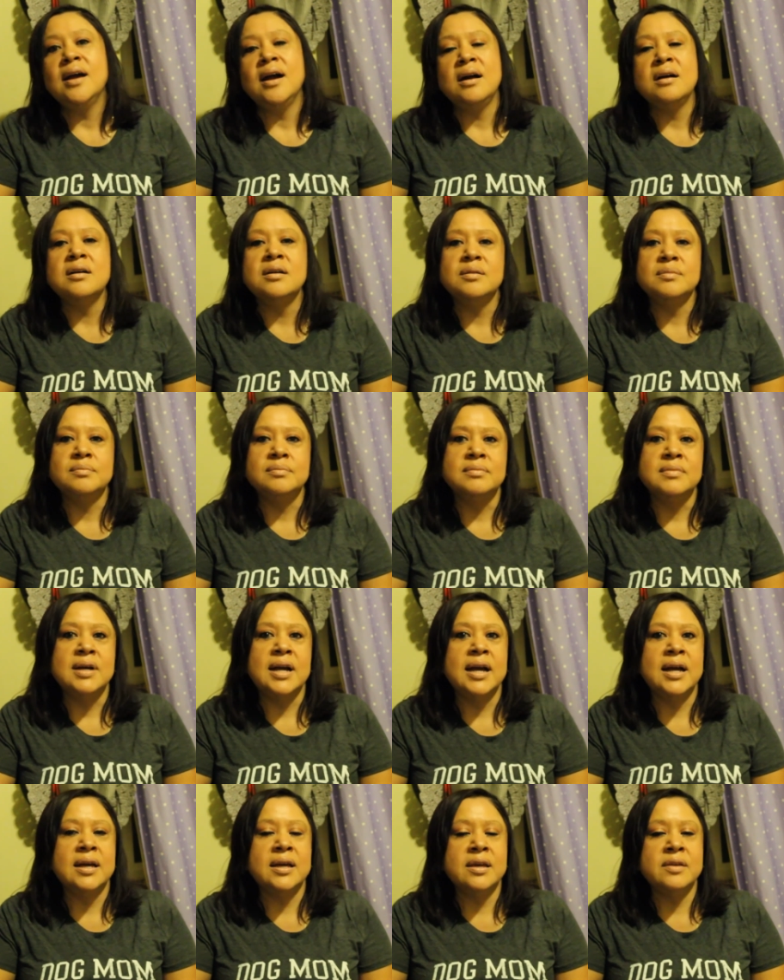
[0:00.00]
Um,
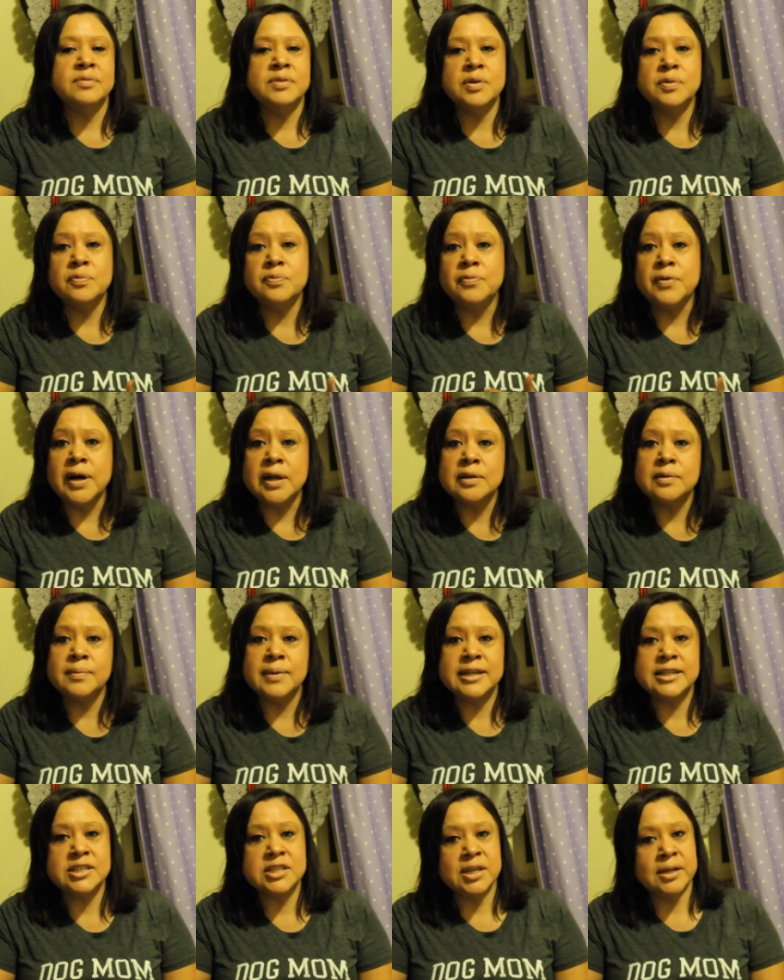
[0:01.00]
if you follow
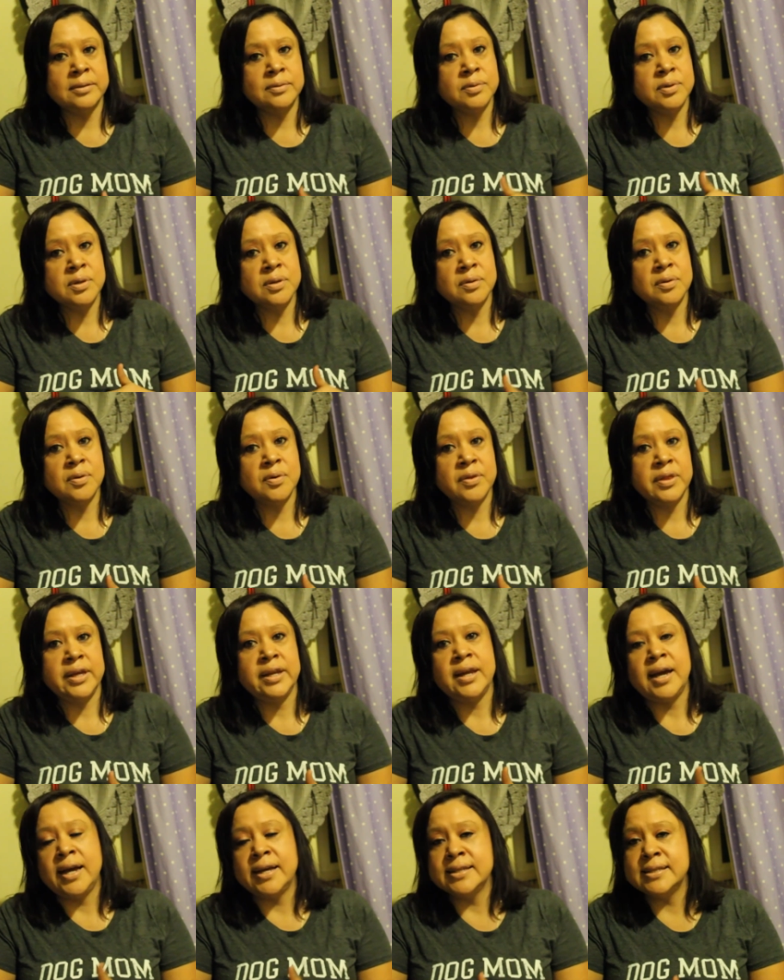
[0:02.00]
my channel, you know
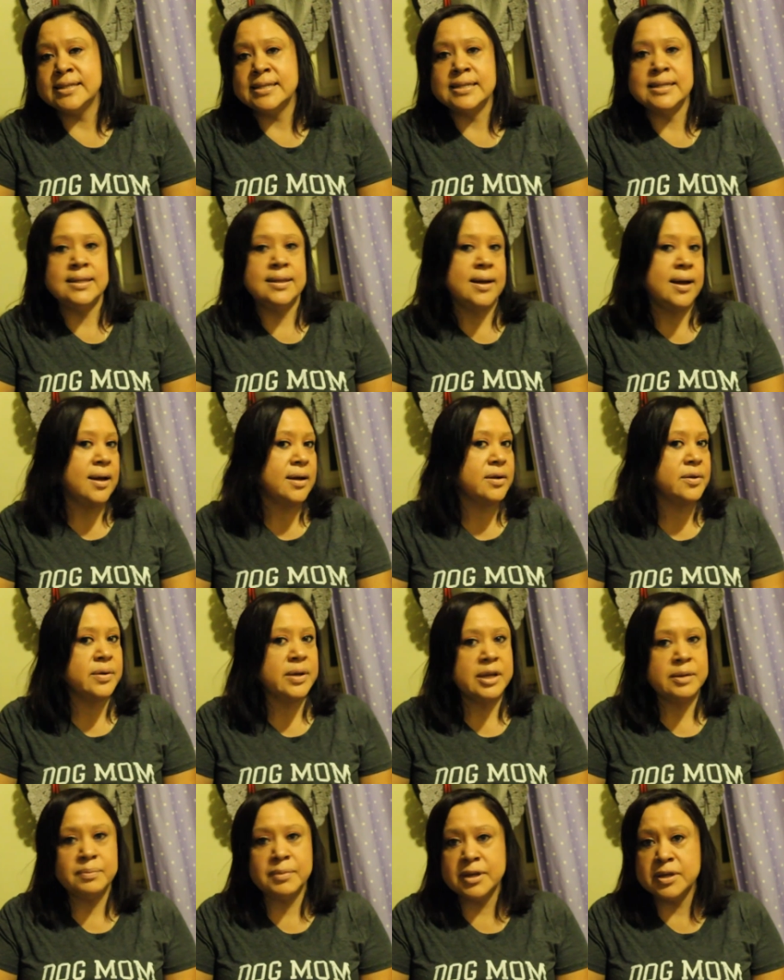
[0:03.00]
that I did not
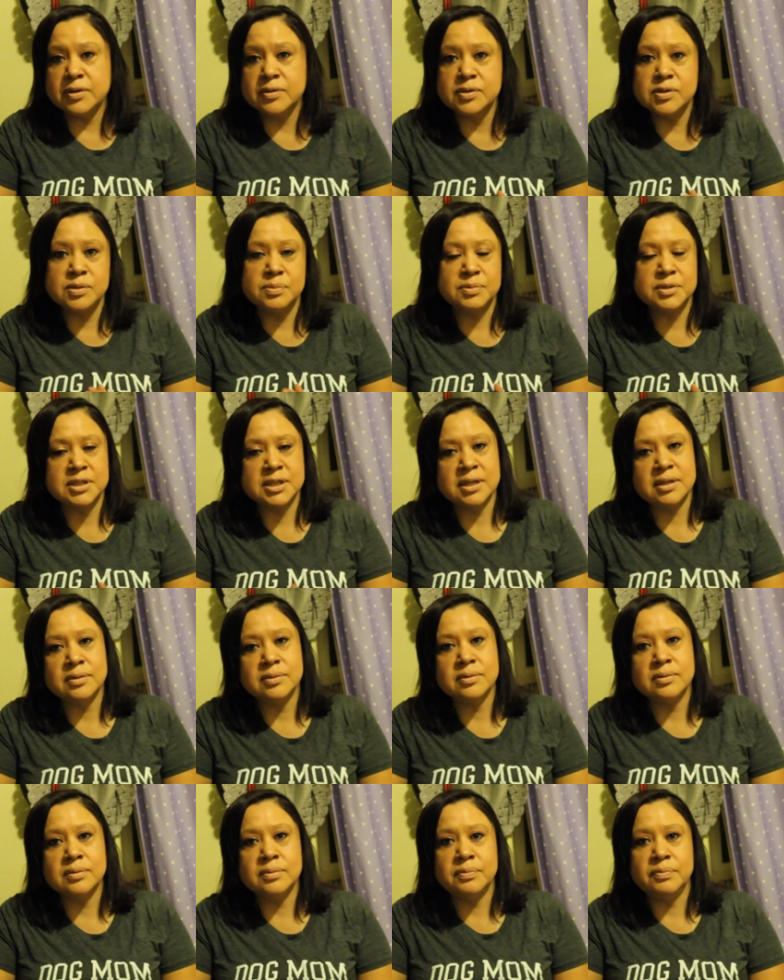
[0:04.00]
create my YouTube
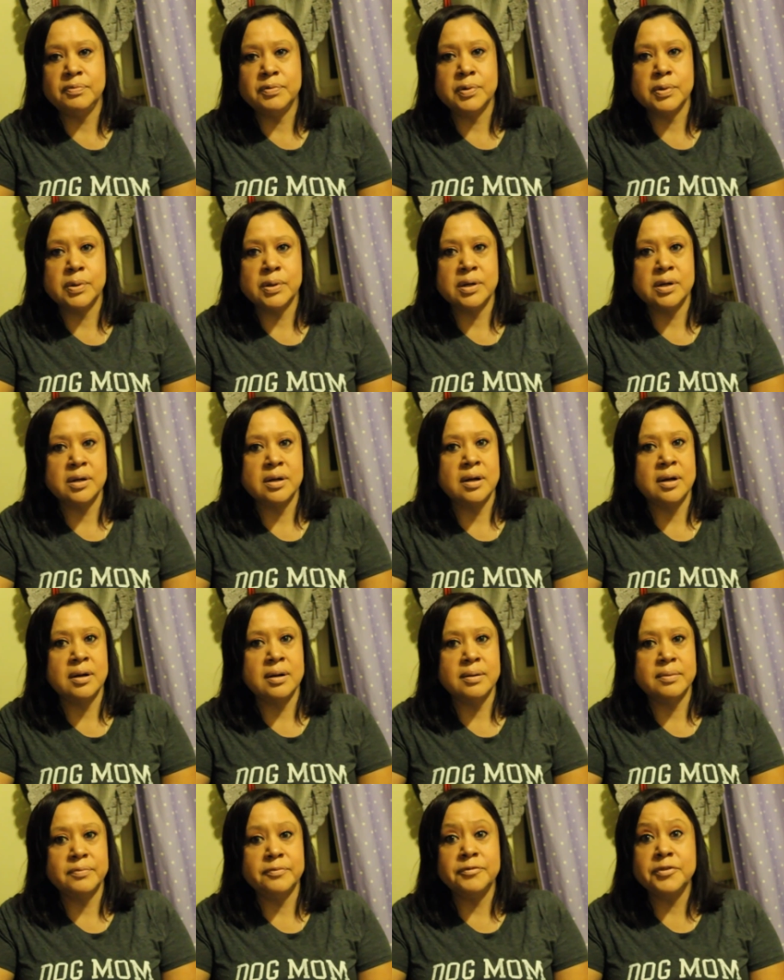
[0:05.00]
channel for
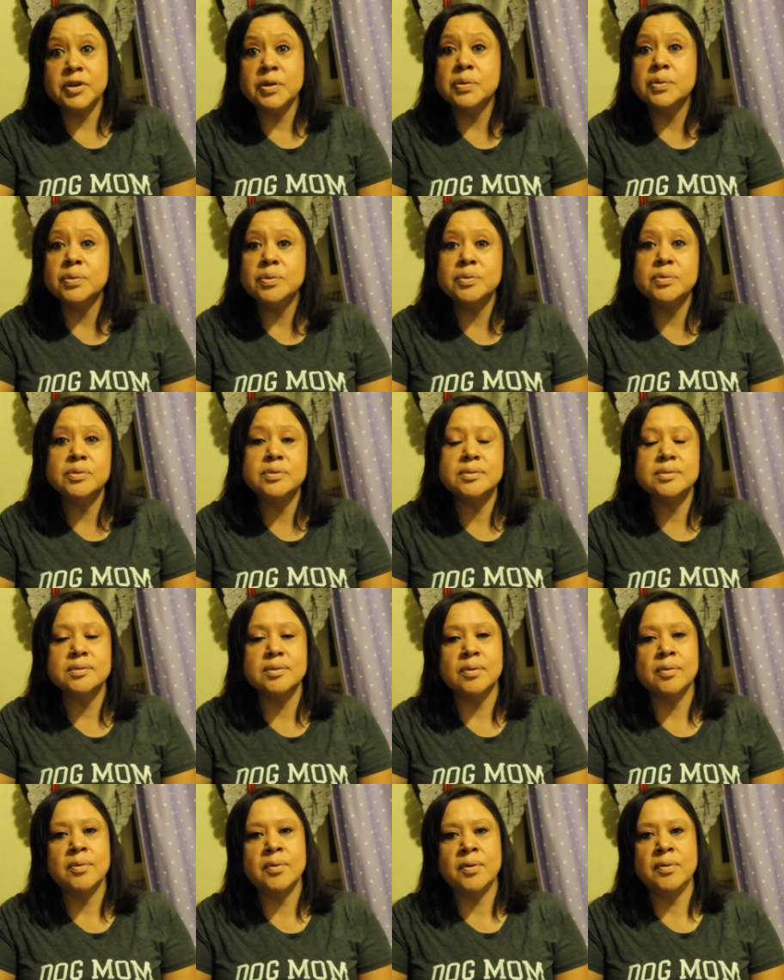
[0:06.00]
um, views
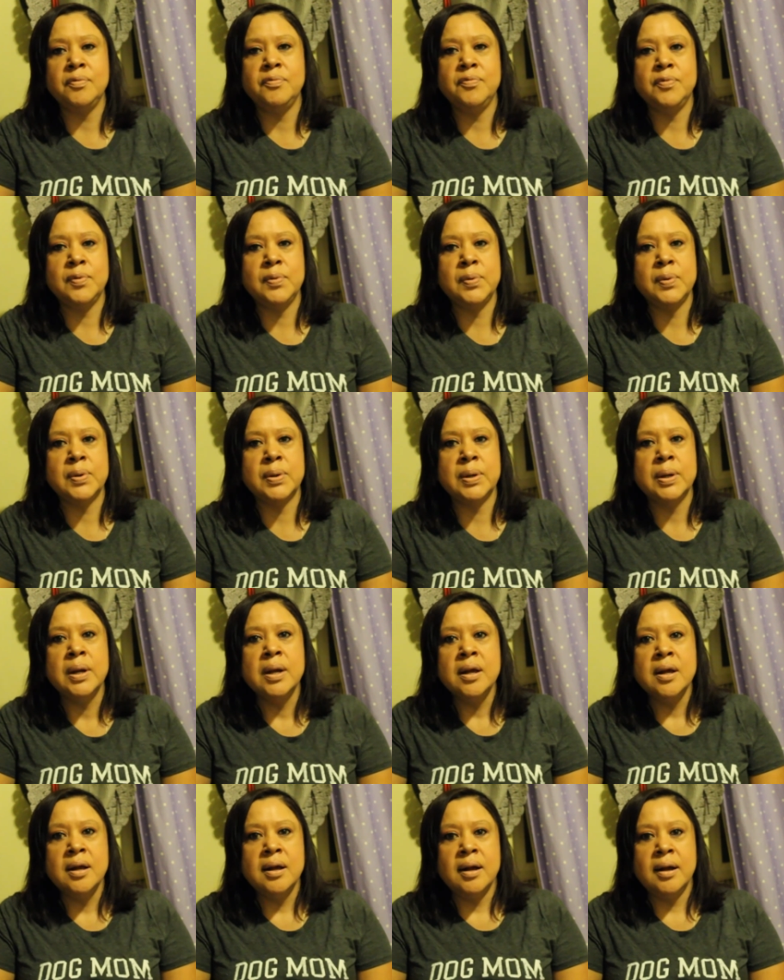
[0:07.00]
or for
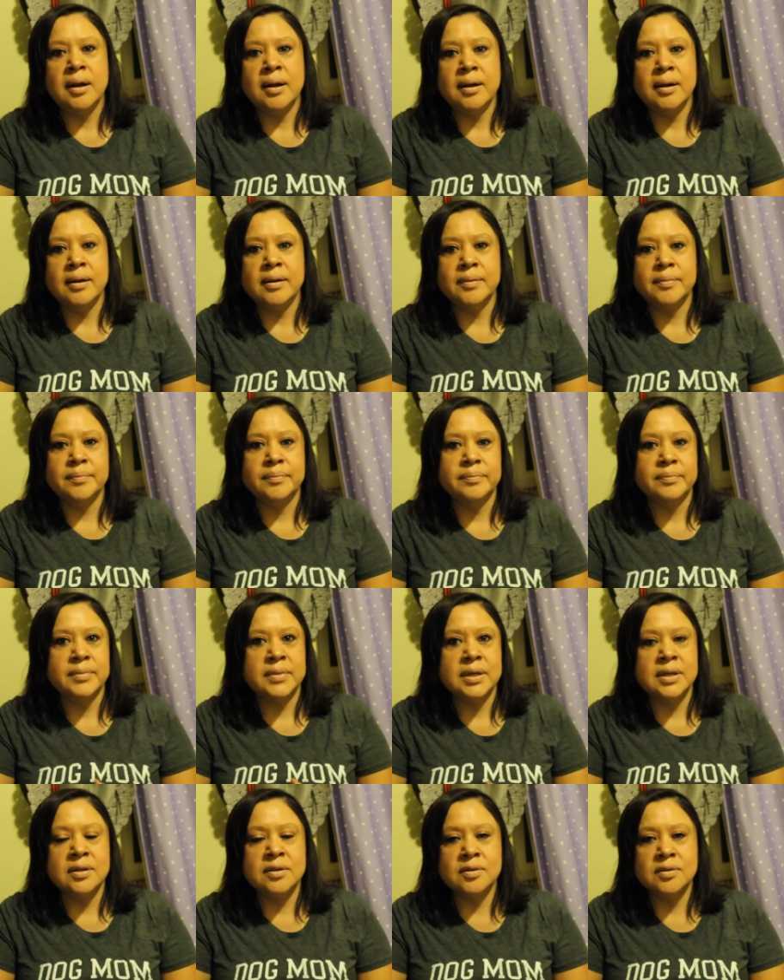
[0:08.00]
um,
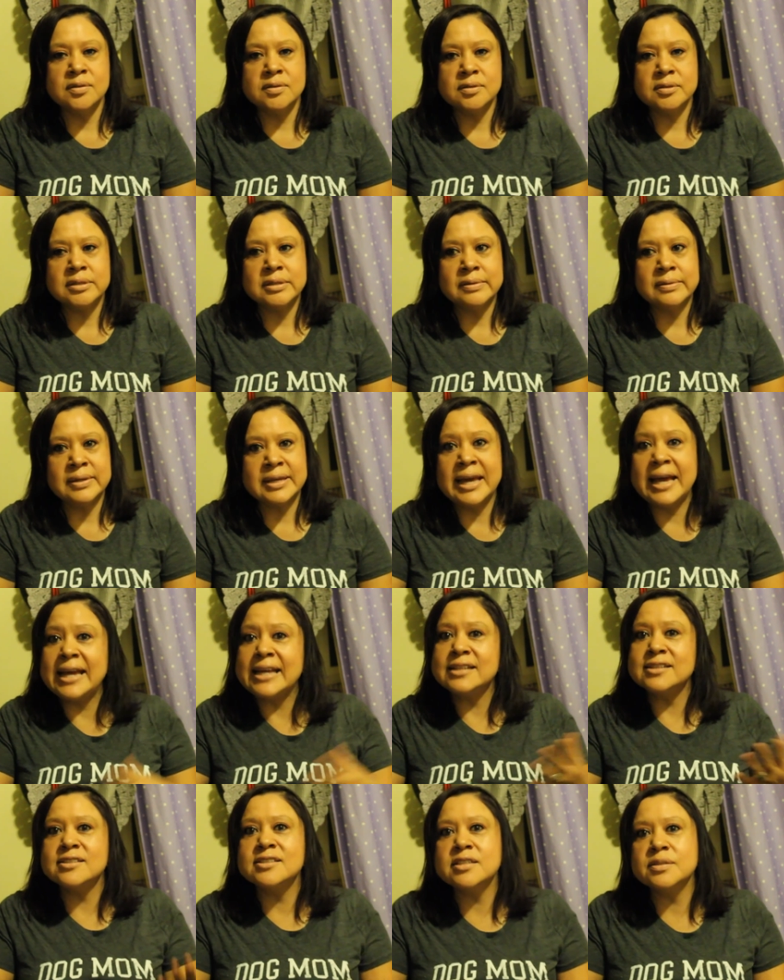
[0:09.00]
you know, to
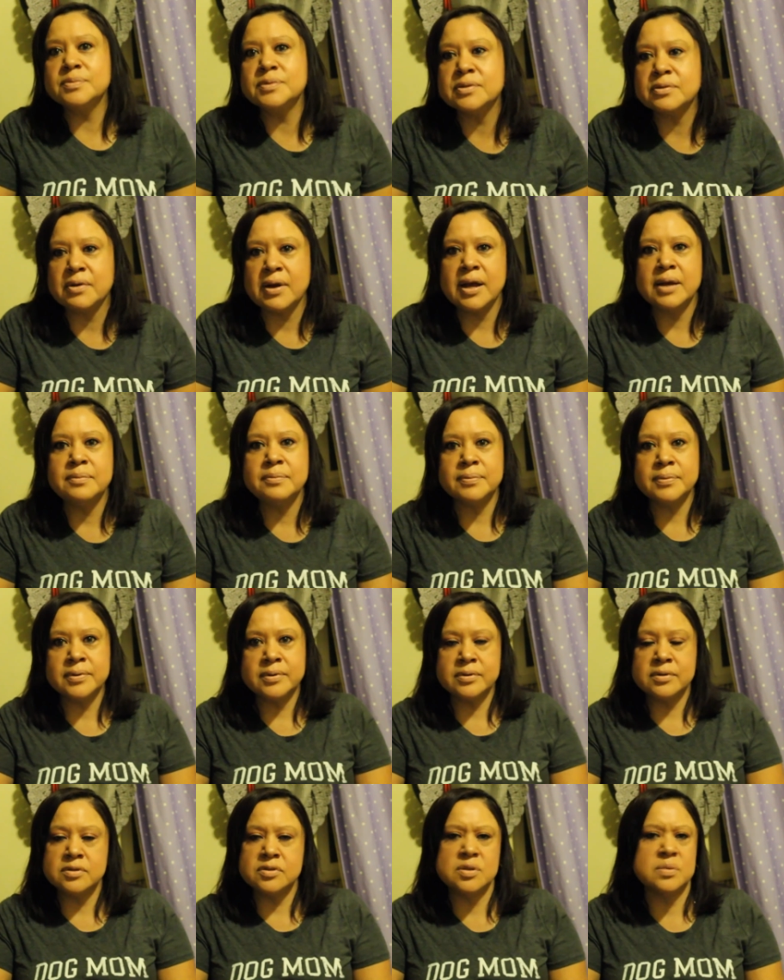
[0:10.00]
gain
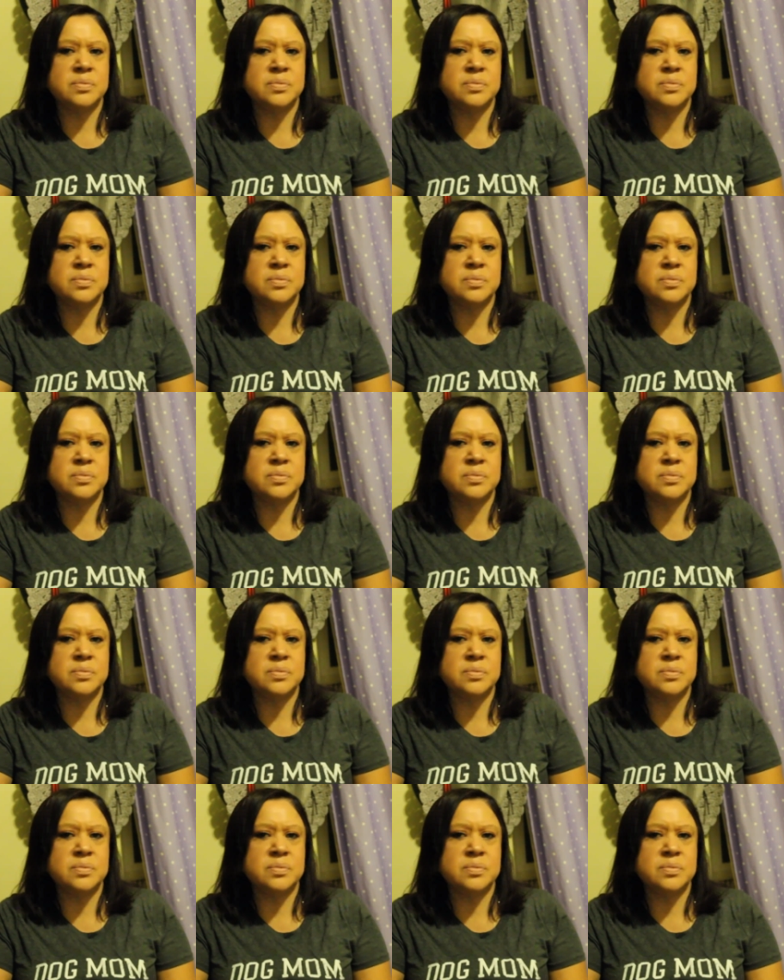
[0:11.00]
subscribers.